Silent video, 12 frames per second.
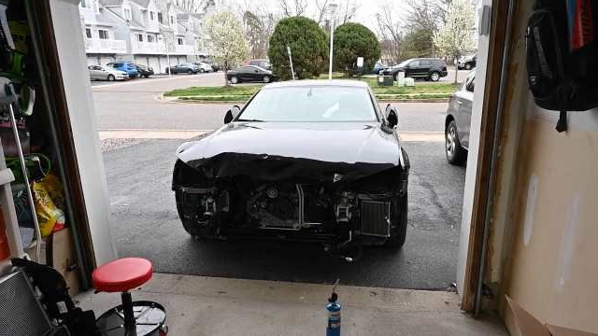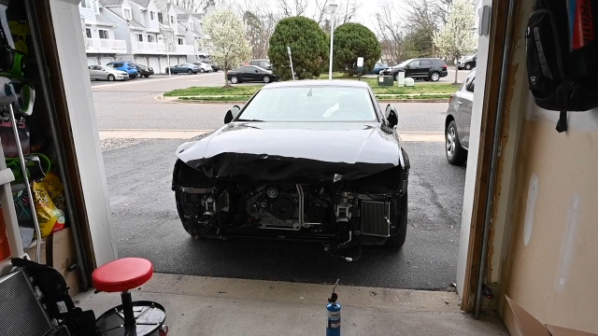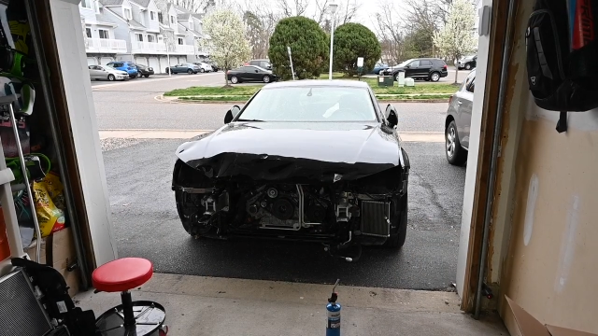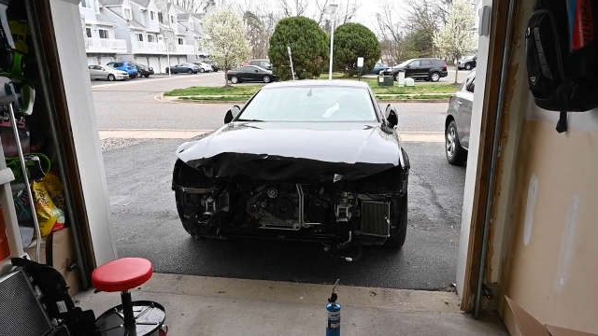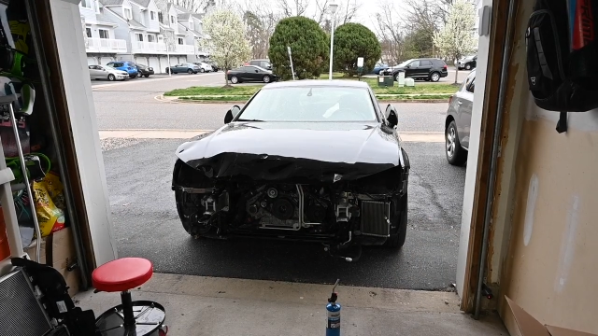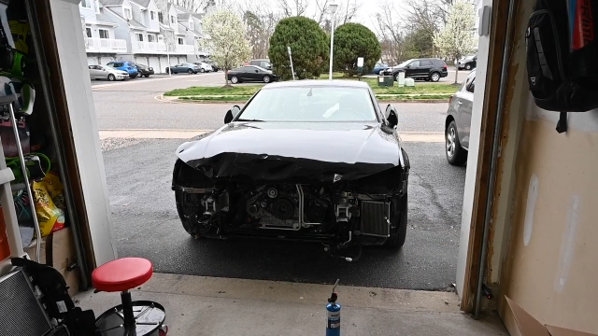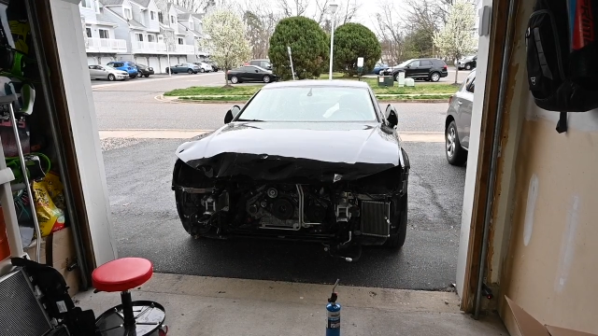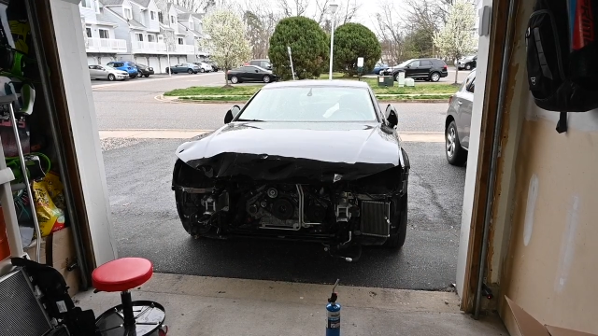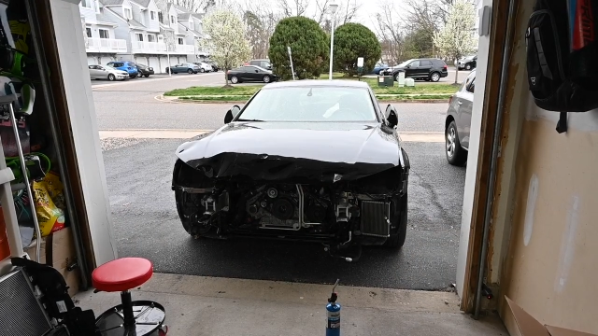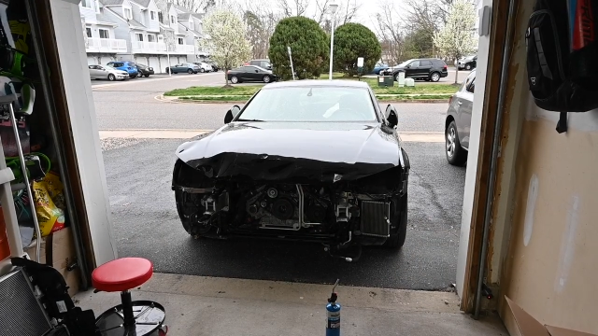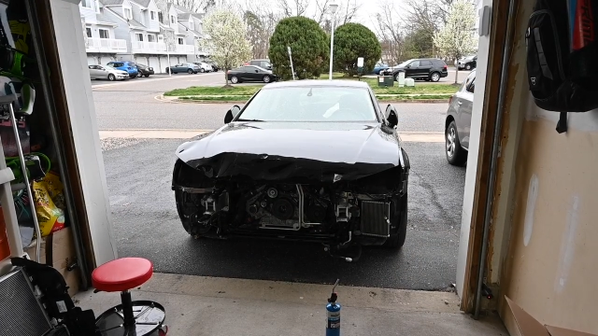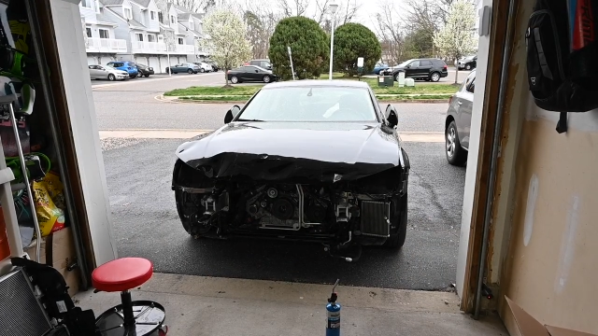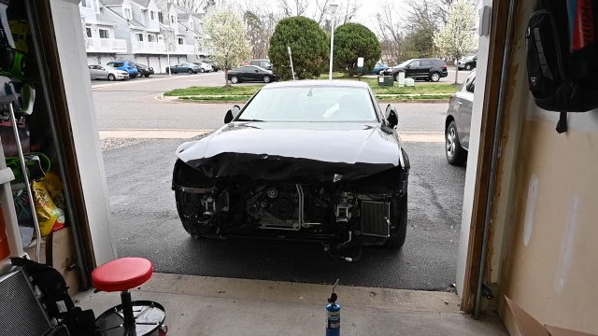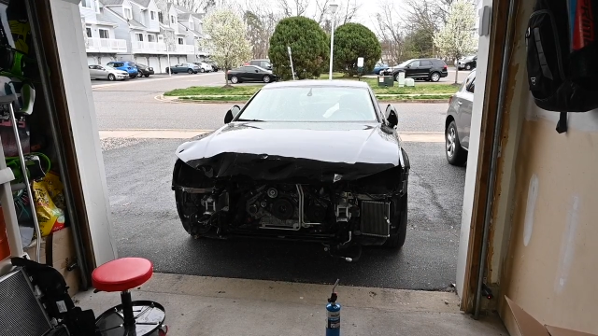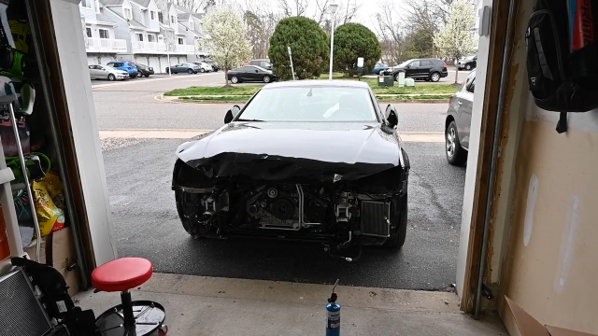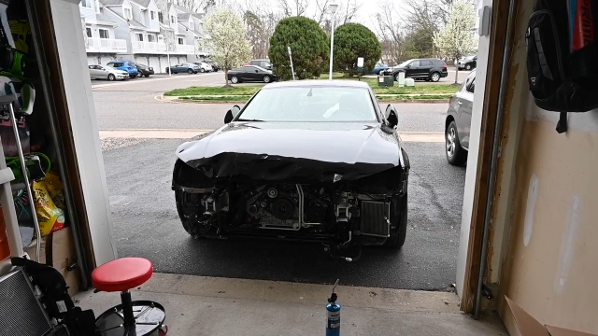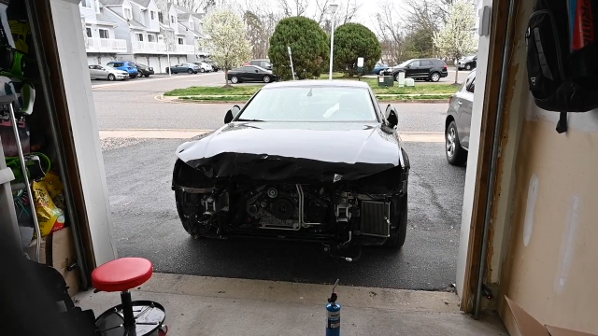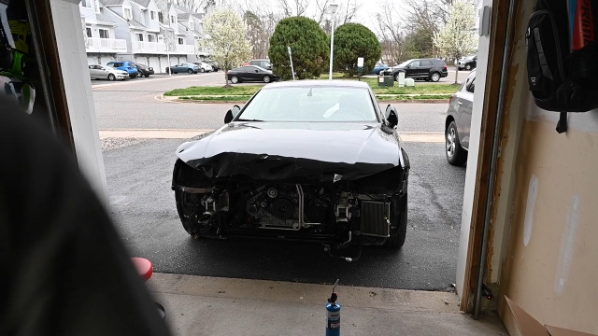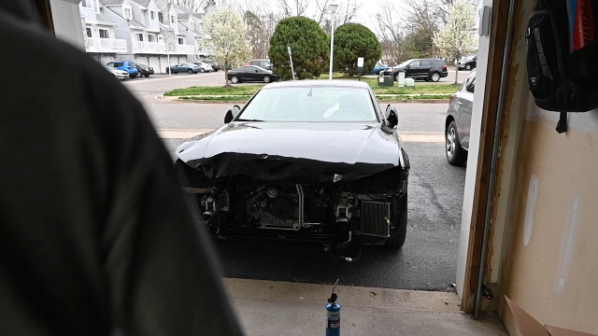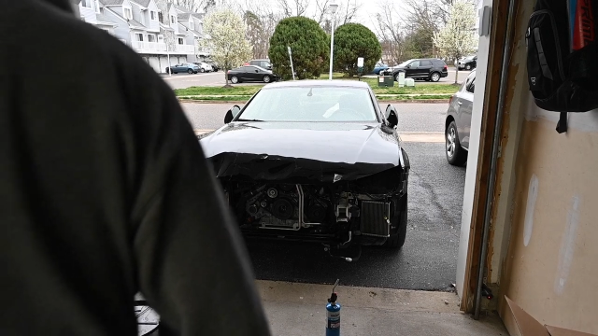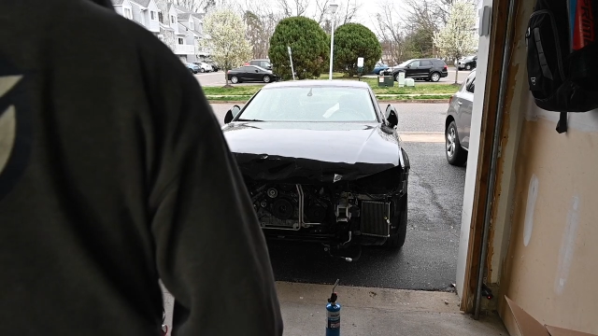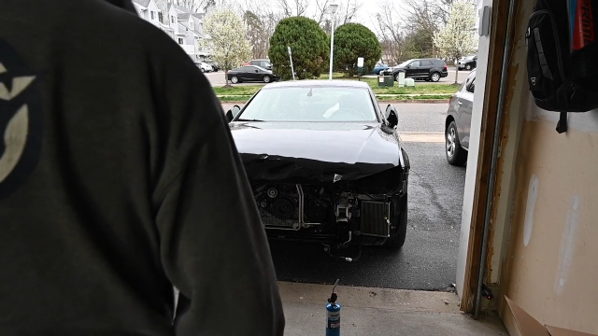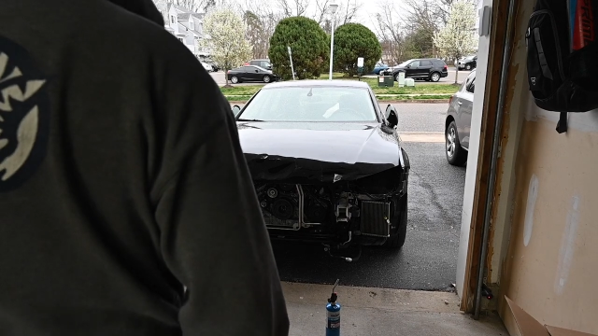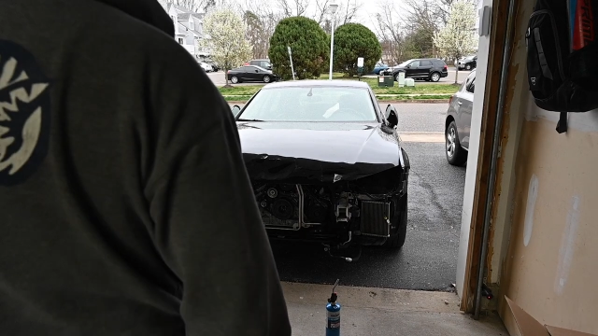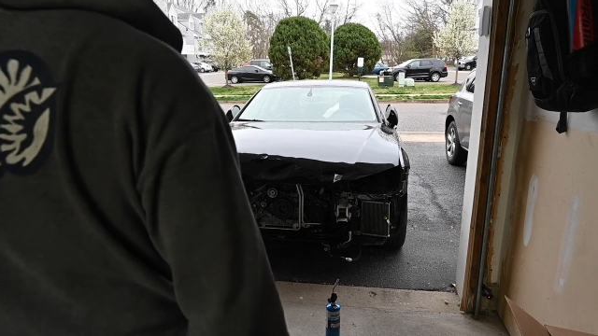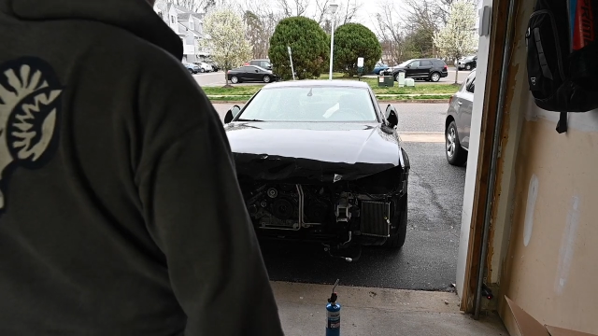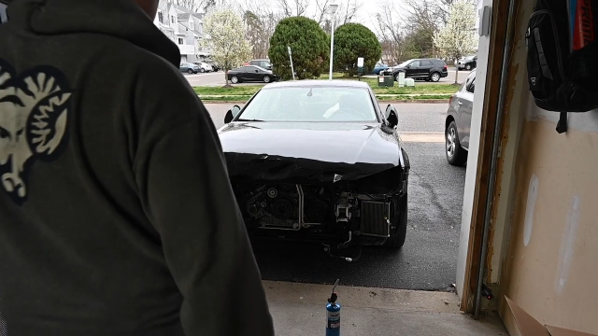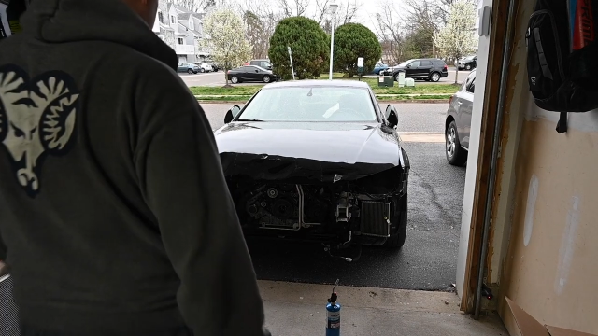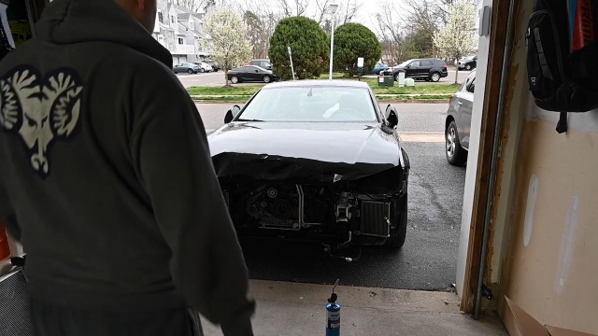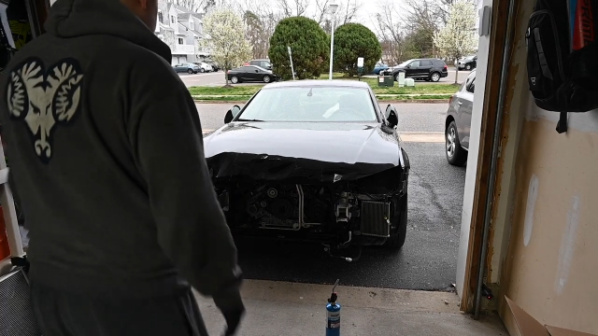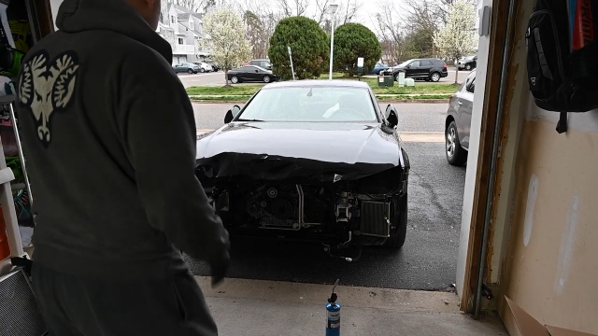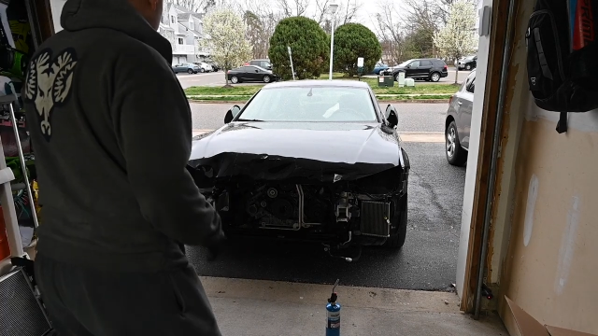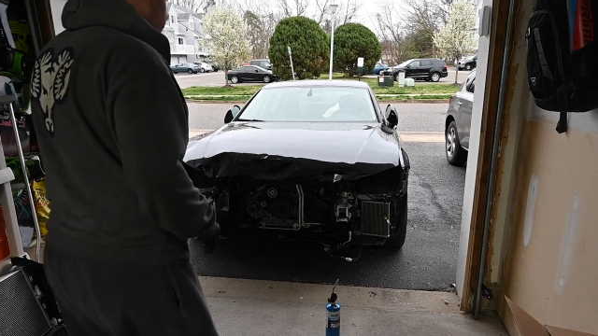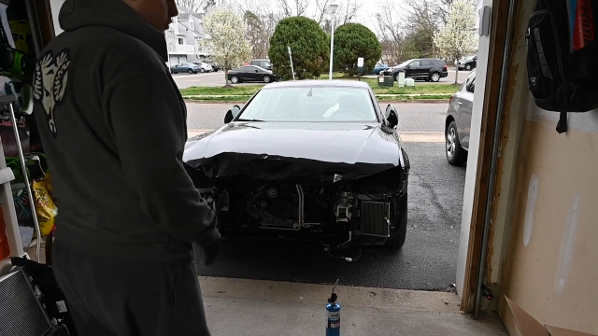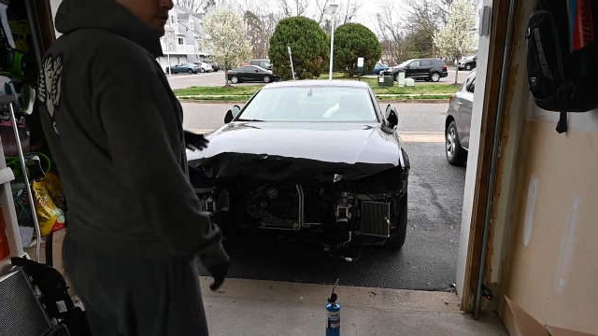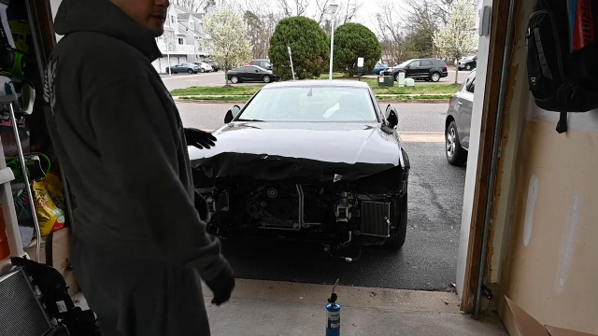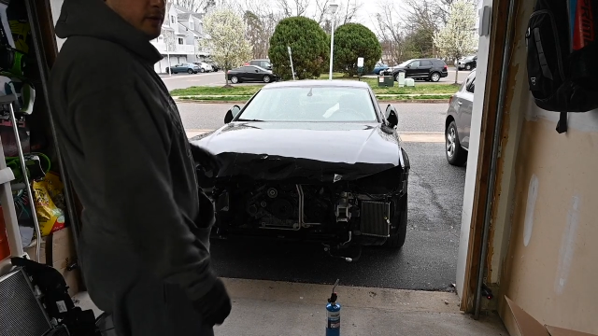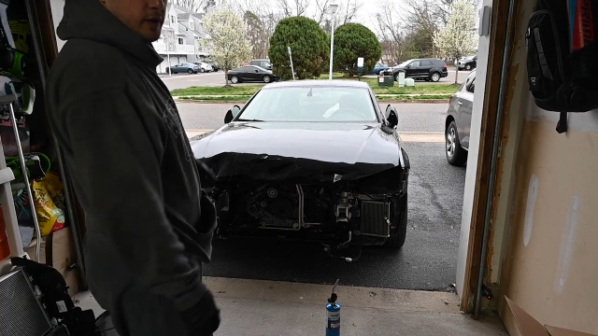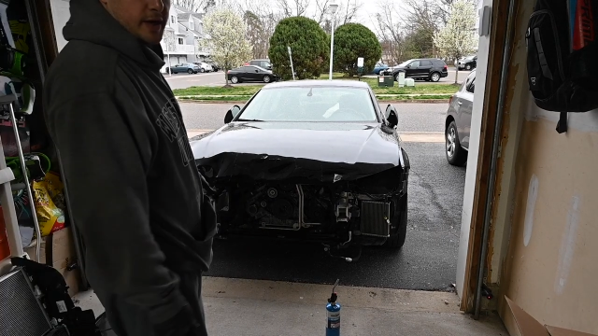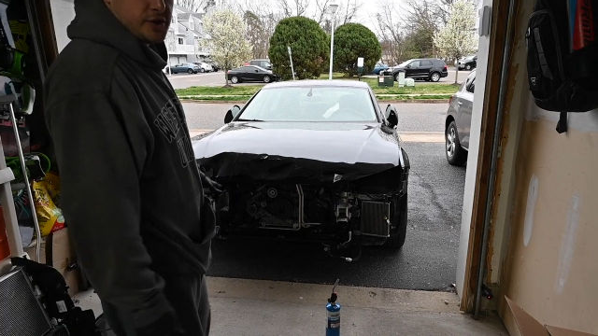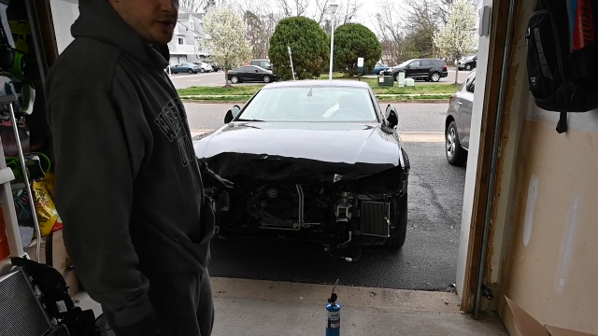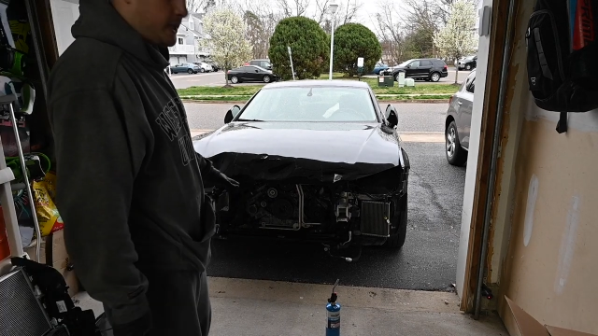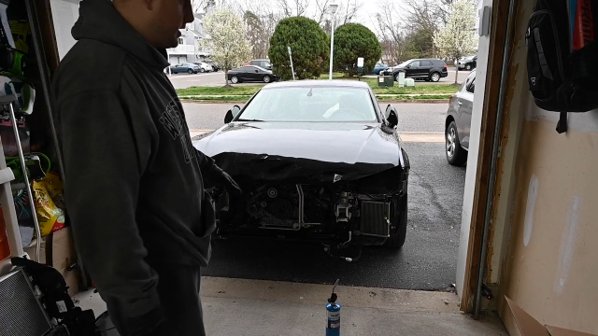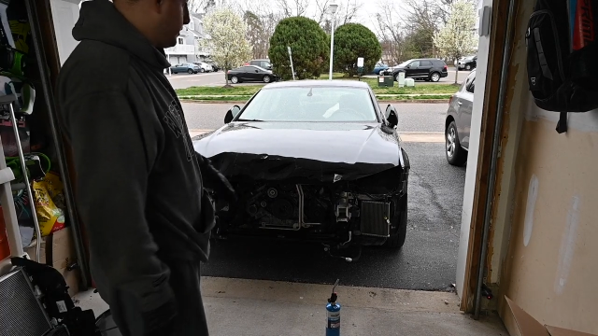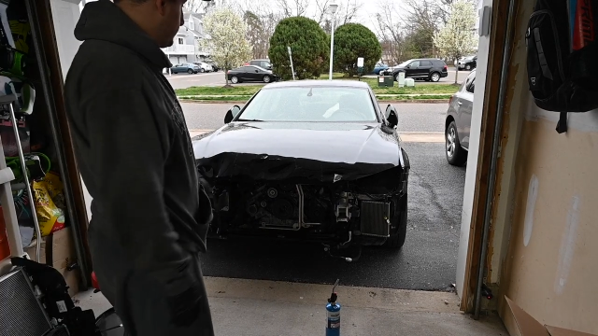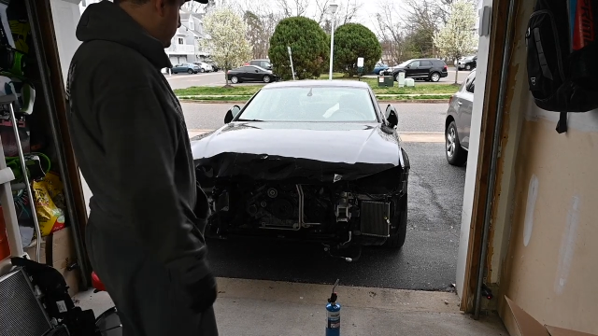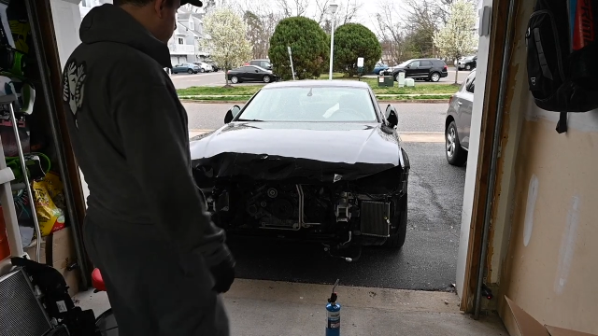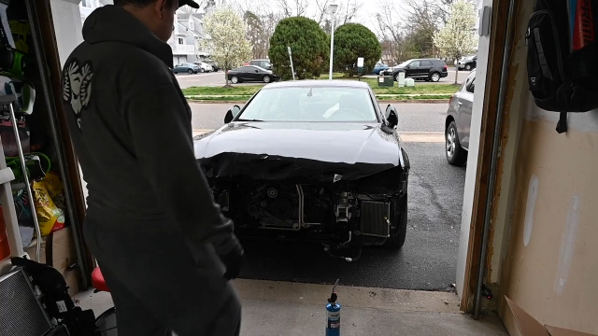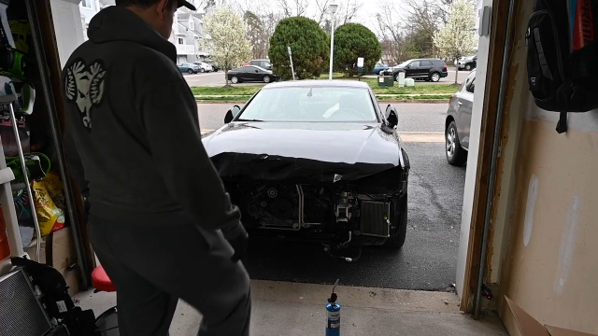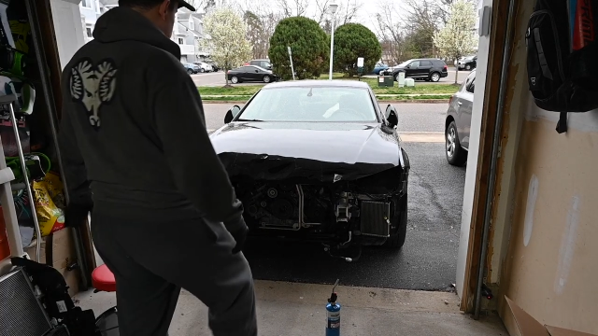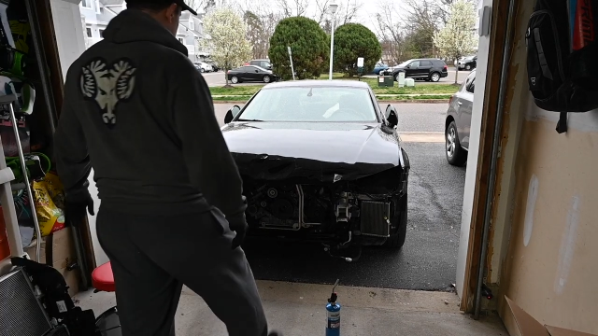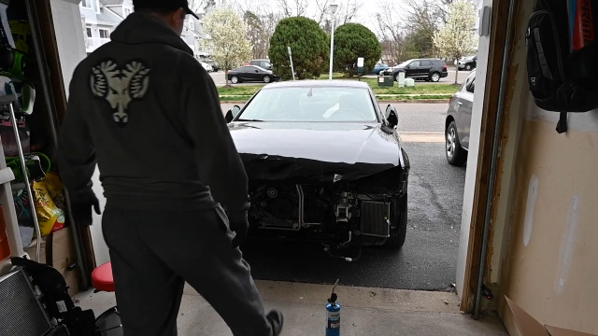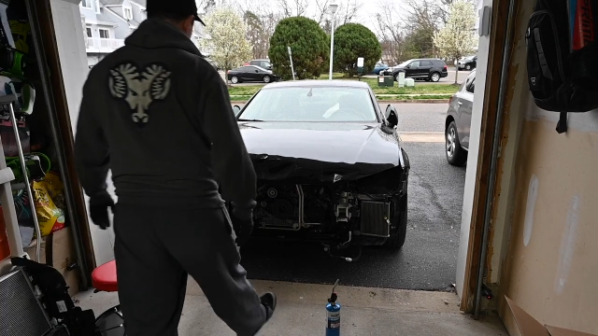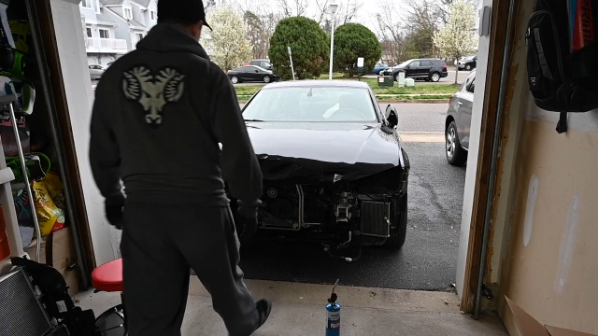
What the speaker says: [unreadable: no face in view]